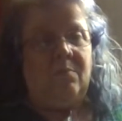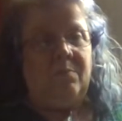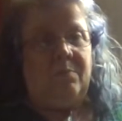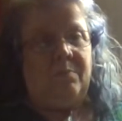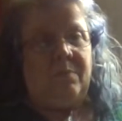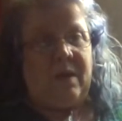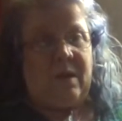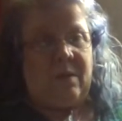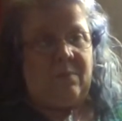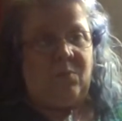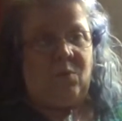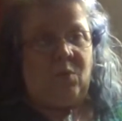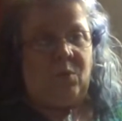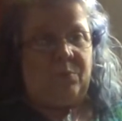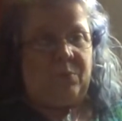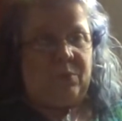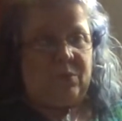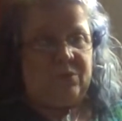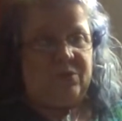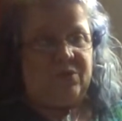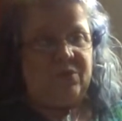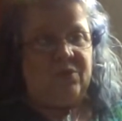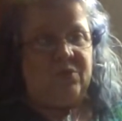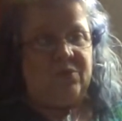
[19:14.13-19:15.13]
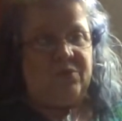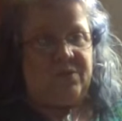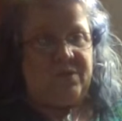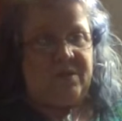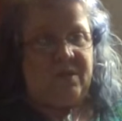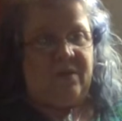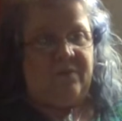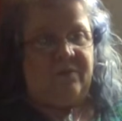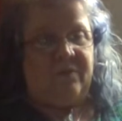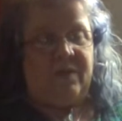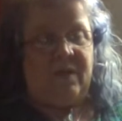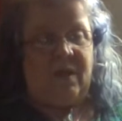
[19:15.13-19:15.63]
about more personal
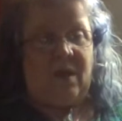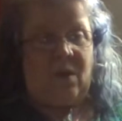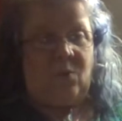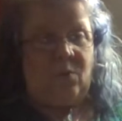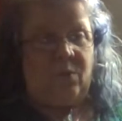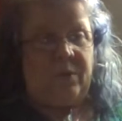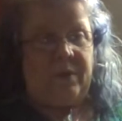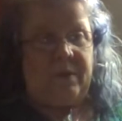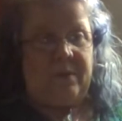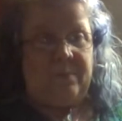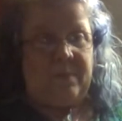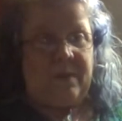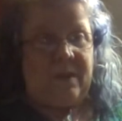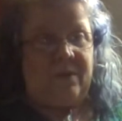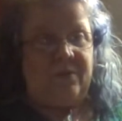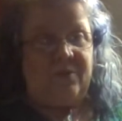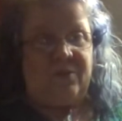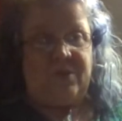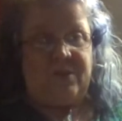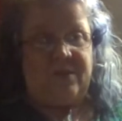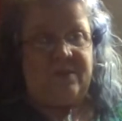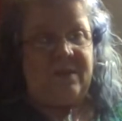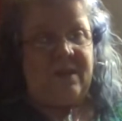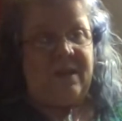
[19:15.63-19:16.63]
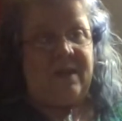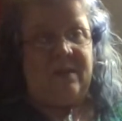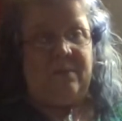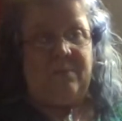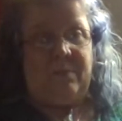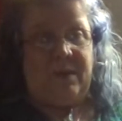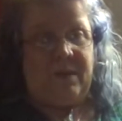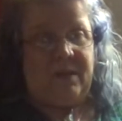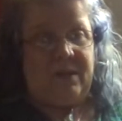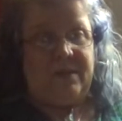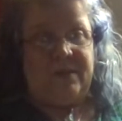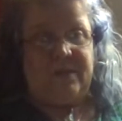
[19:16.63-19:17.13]
stuff and not worry about just
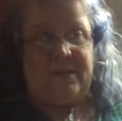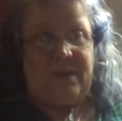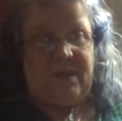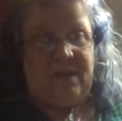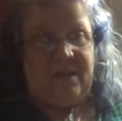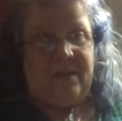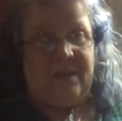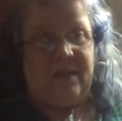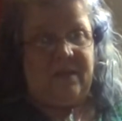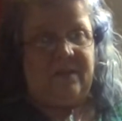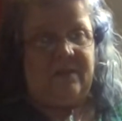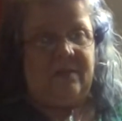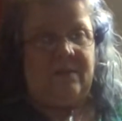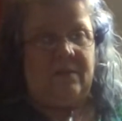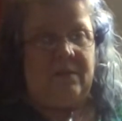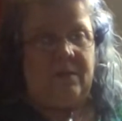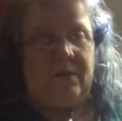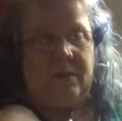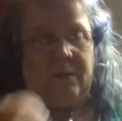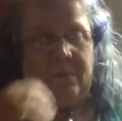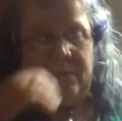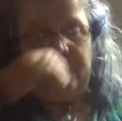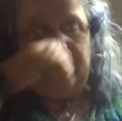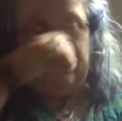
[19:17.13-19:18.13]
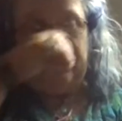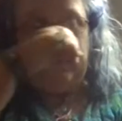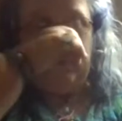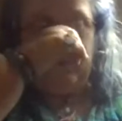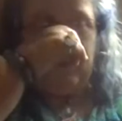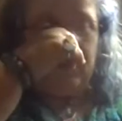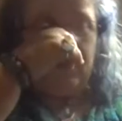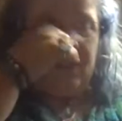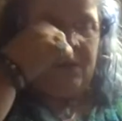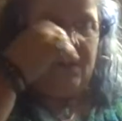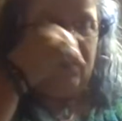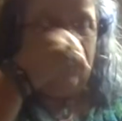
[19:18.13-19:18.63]
anybody seeing it, you know.
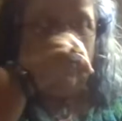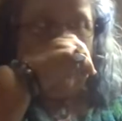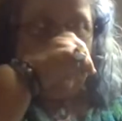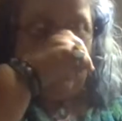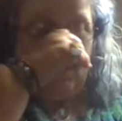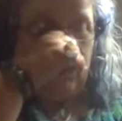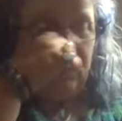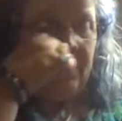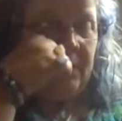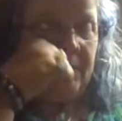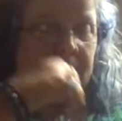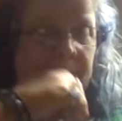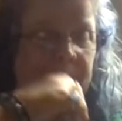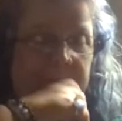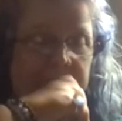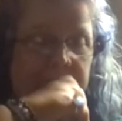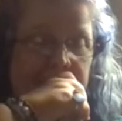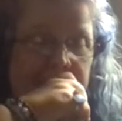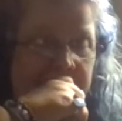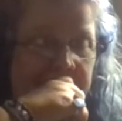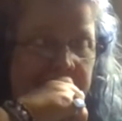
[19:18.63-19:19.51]
Um,